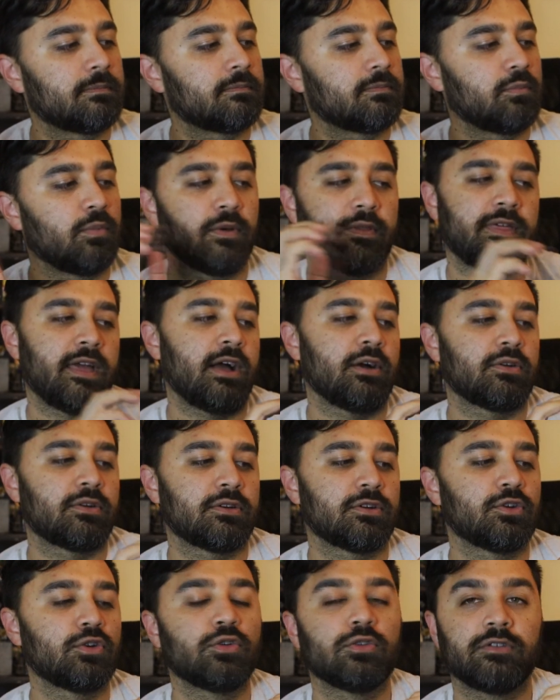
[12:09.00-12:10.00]
with how
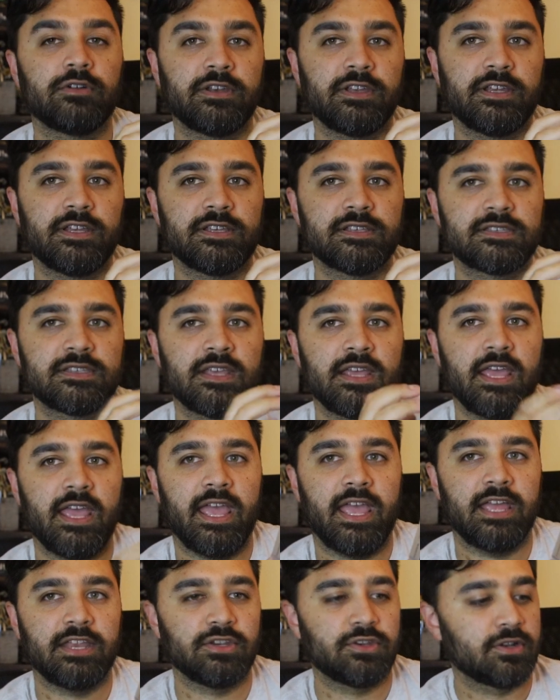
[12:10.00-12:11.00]
cool it is,
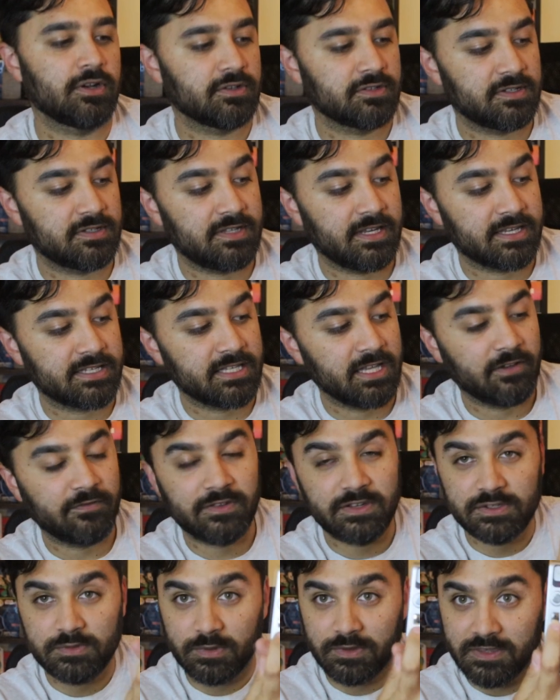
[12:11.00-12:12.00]
and you can also take
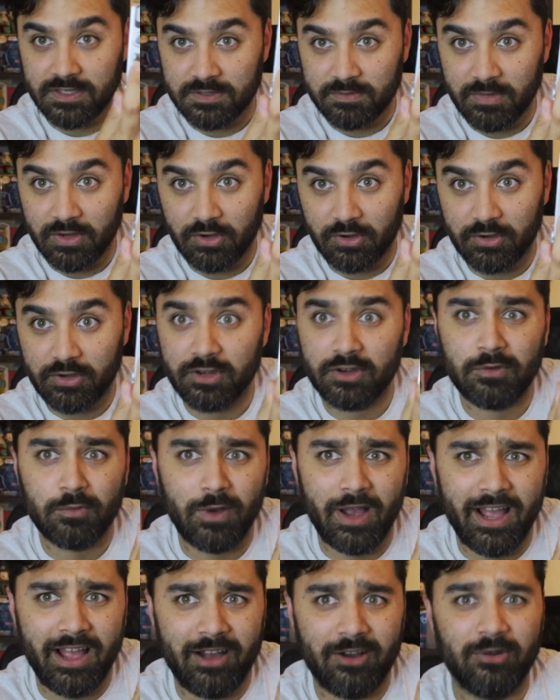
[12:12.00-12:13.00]
selfies with this mirror here,
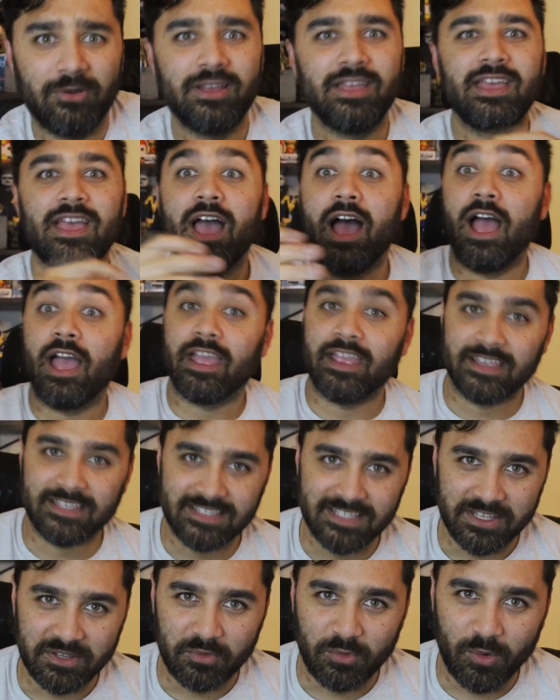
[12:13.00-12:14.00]
wow,
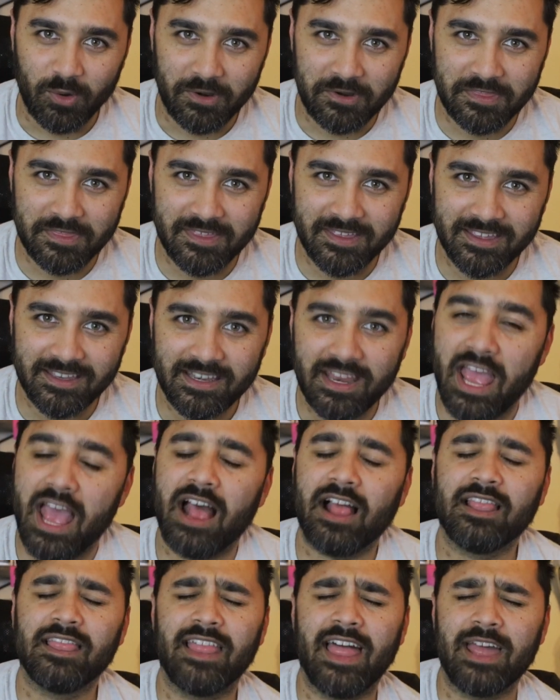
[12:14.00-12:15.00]
is it worth it?
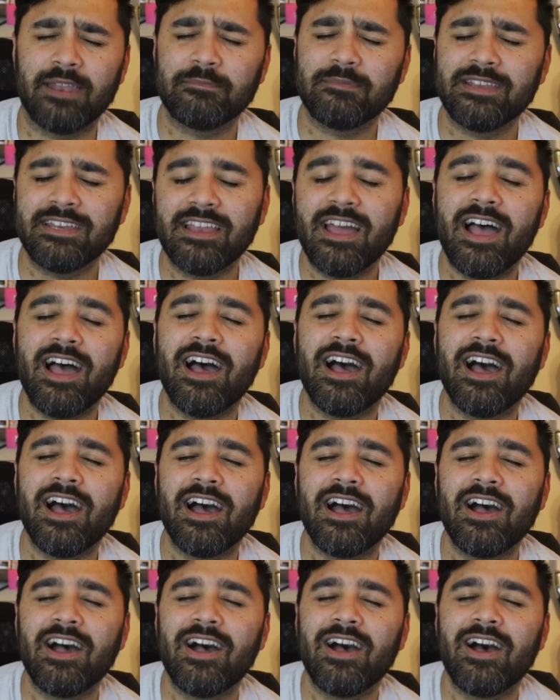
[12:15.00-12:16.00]
Let me
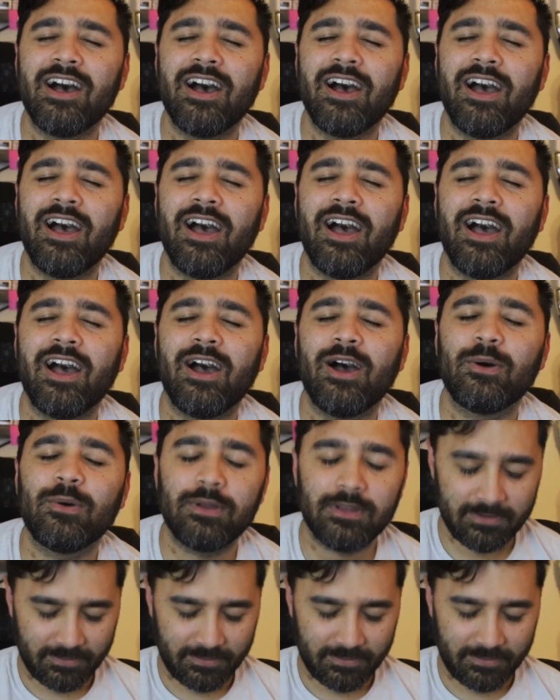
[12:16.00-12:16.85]
know!